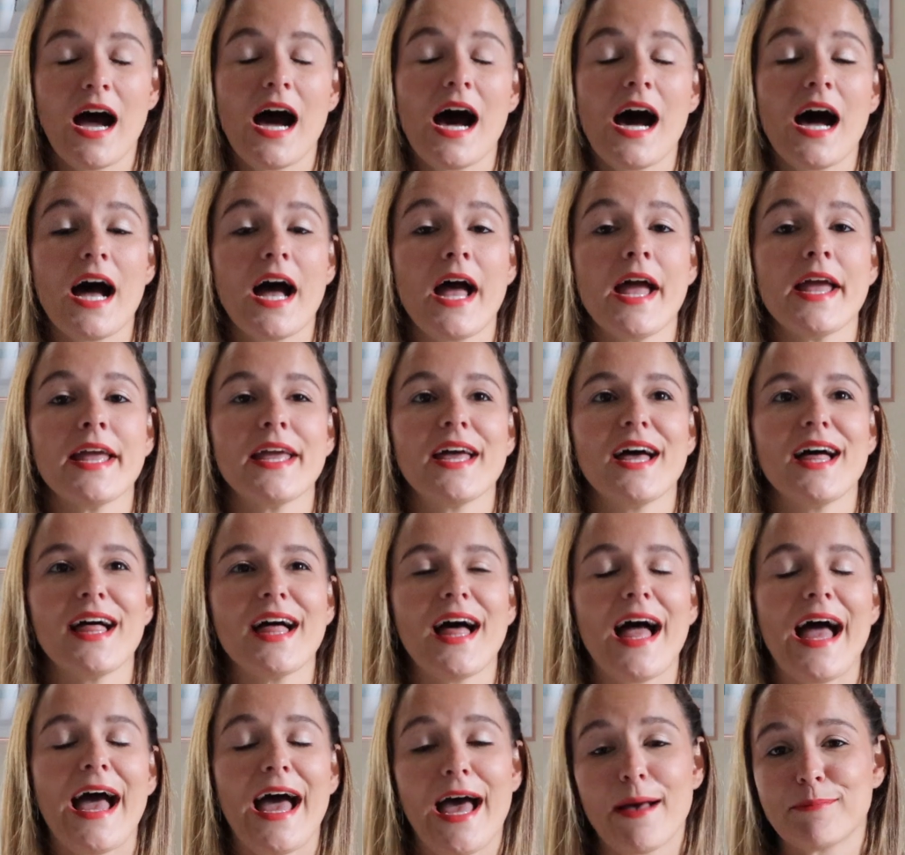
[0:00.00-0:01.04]
I
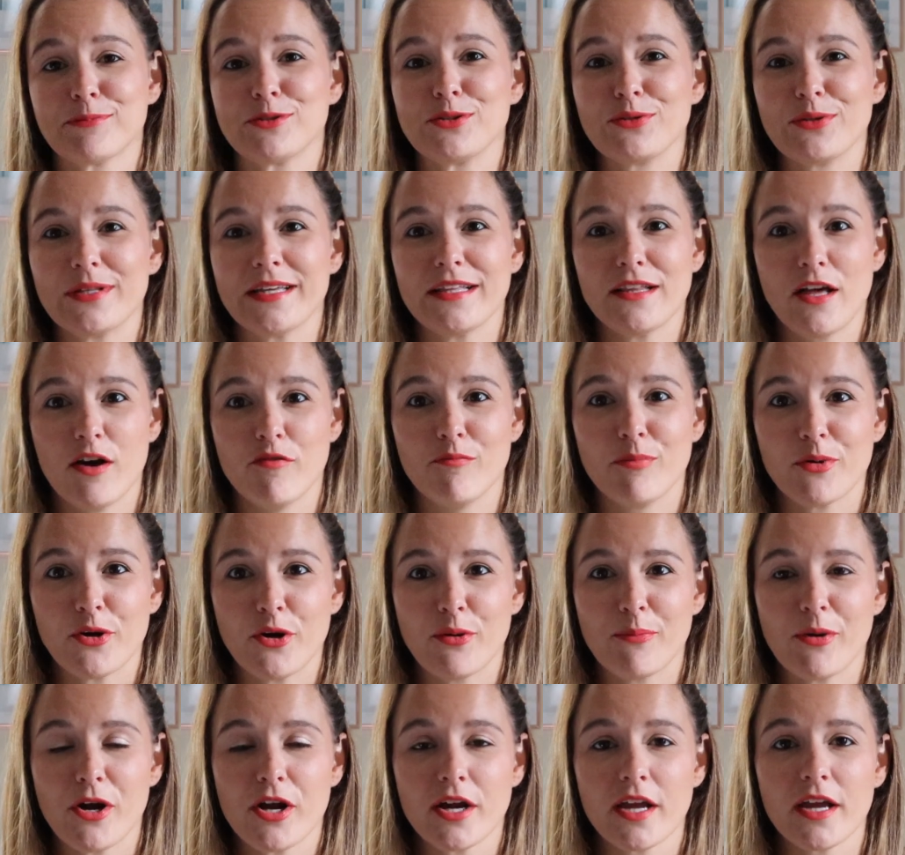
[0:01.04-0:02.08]
absolutely love Borough
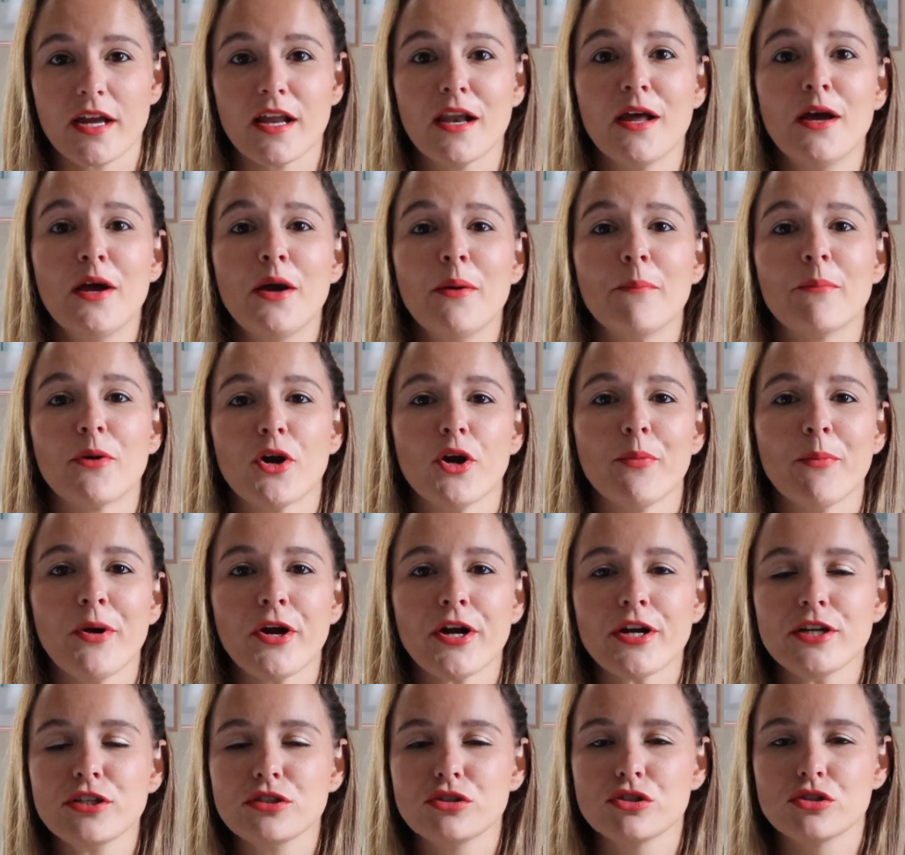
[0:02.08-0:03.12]
Market. Borough
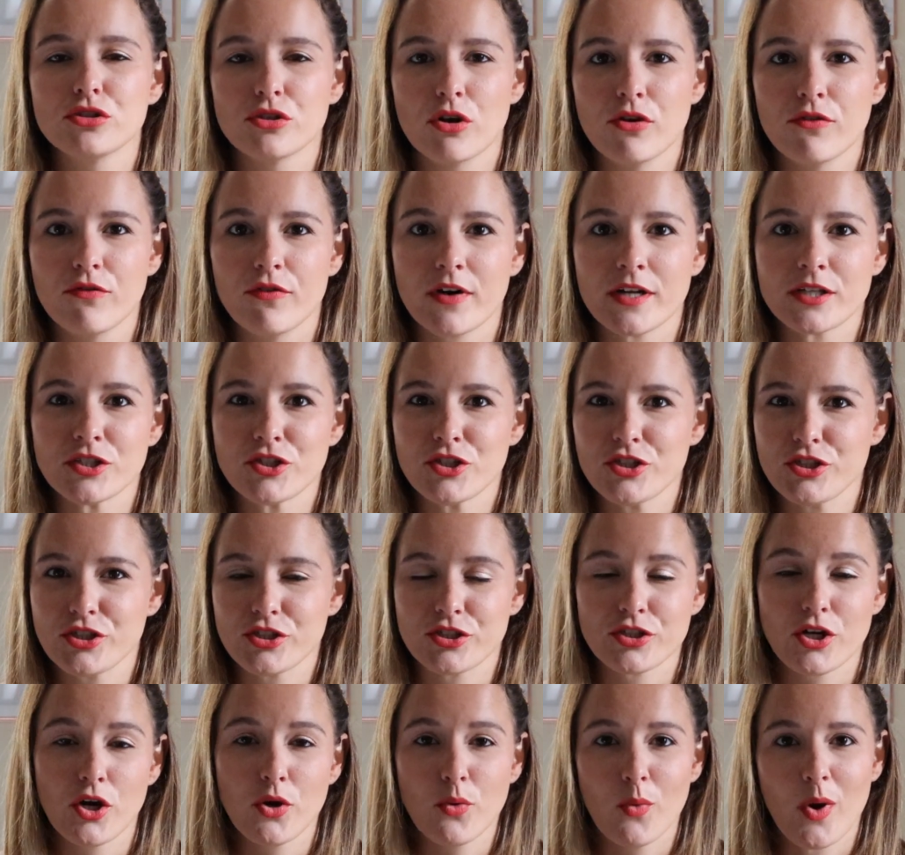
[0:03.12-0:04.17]
Market is so fun to
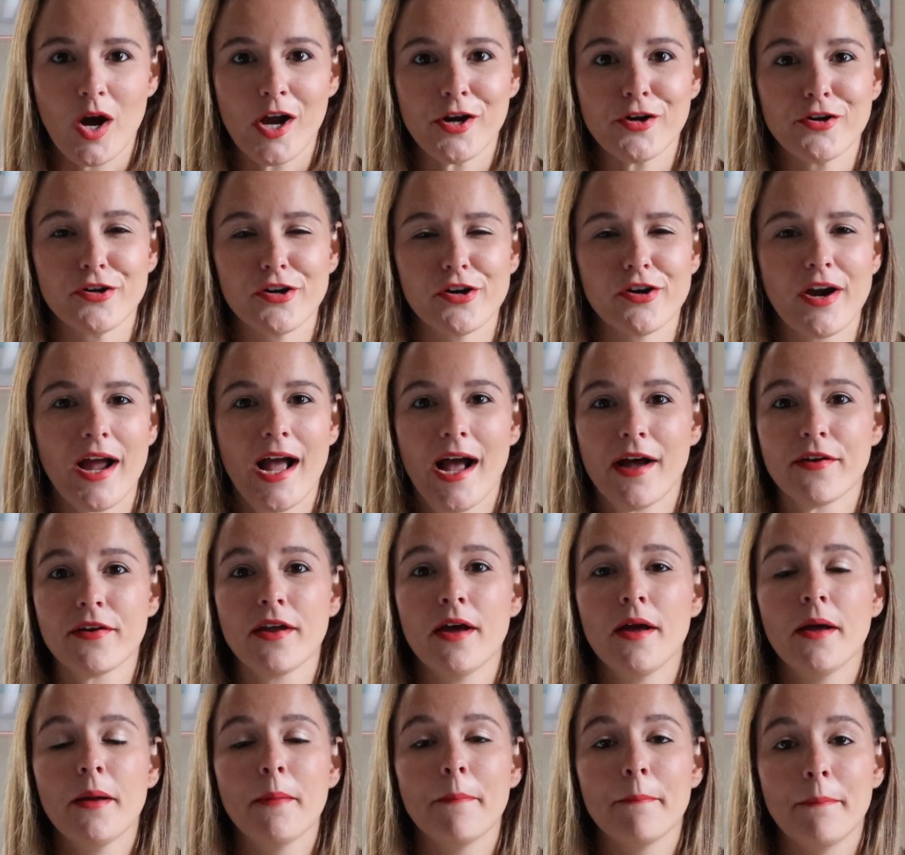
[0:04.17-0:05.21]
just go wander around.
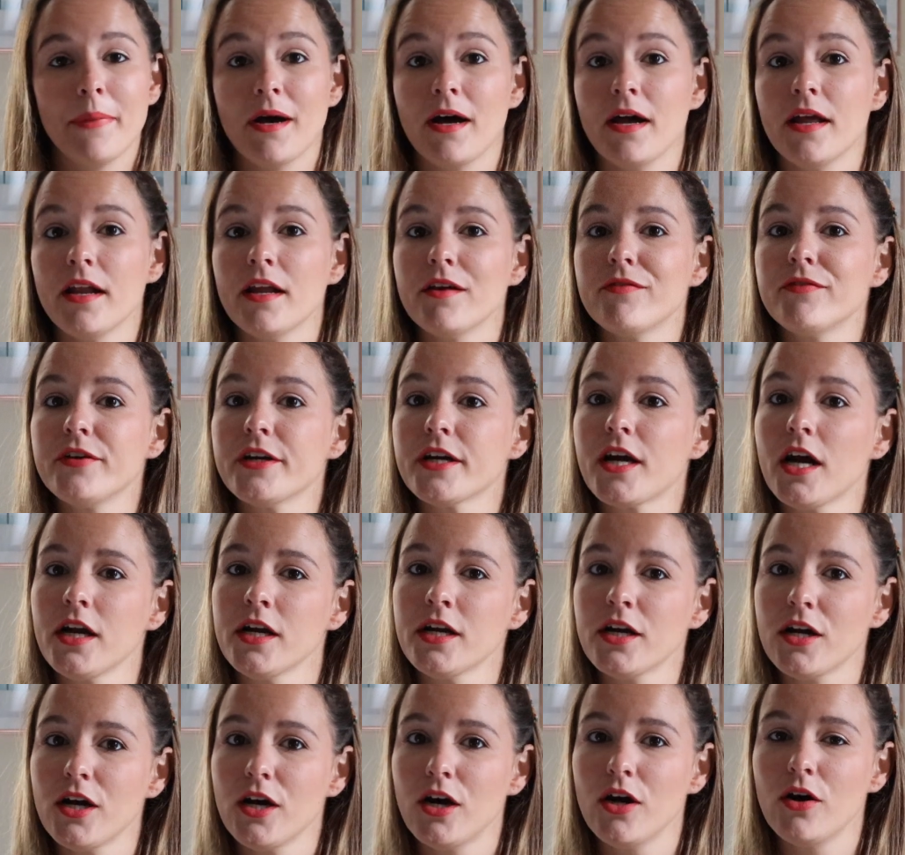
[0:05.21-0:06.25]
But if you're
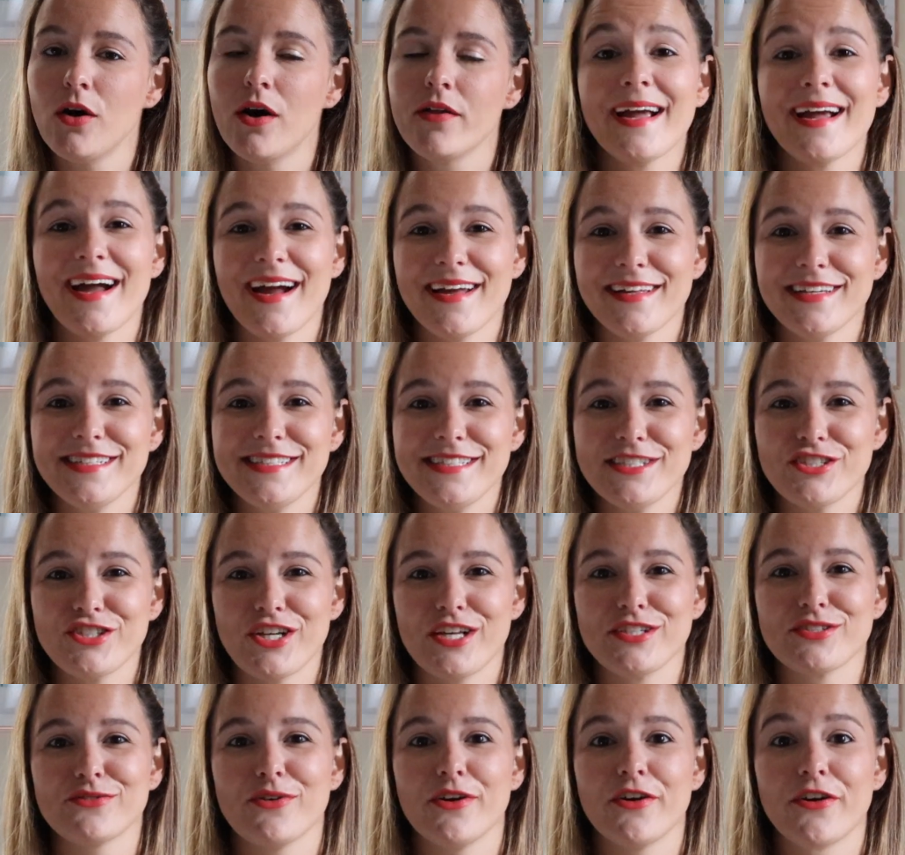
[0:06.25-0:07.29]
gonna go, I highly
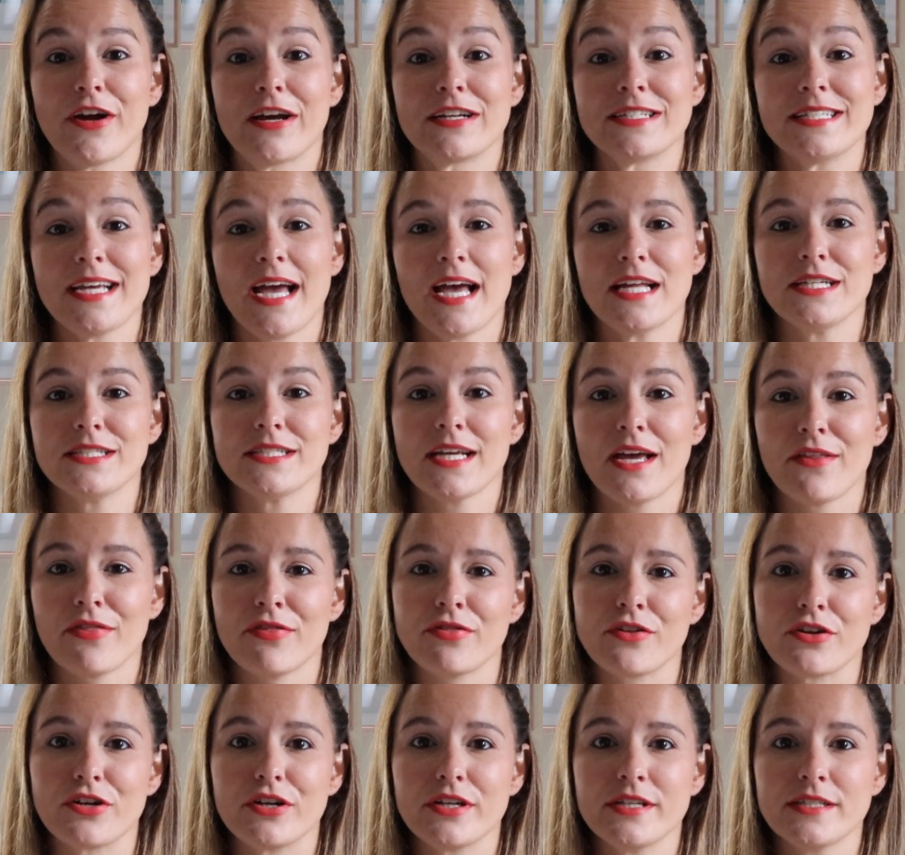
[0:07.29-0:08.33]
suggest going around
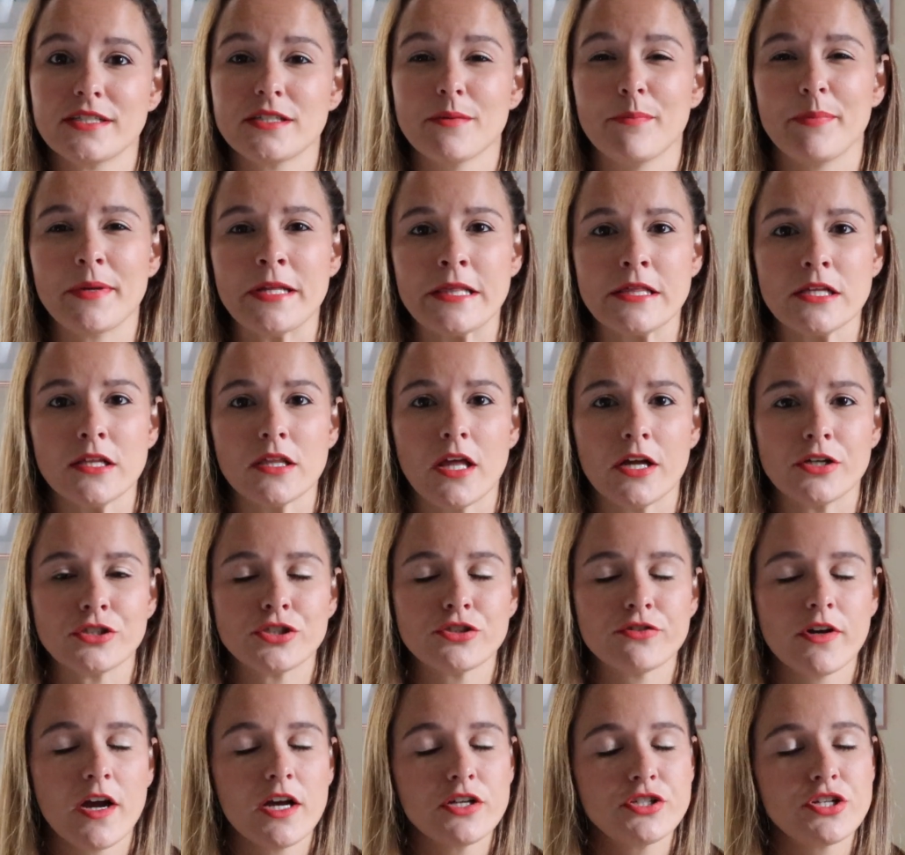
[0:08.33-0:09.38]
10:30 to beat the lunch
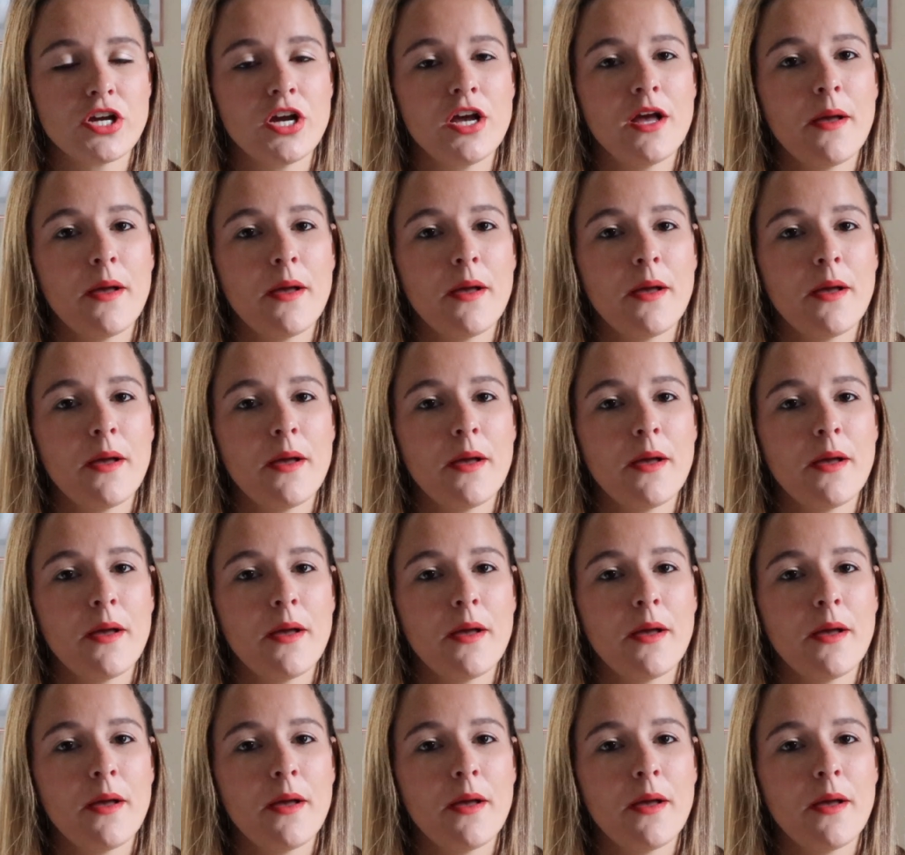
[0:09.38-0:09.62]
rush.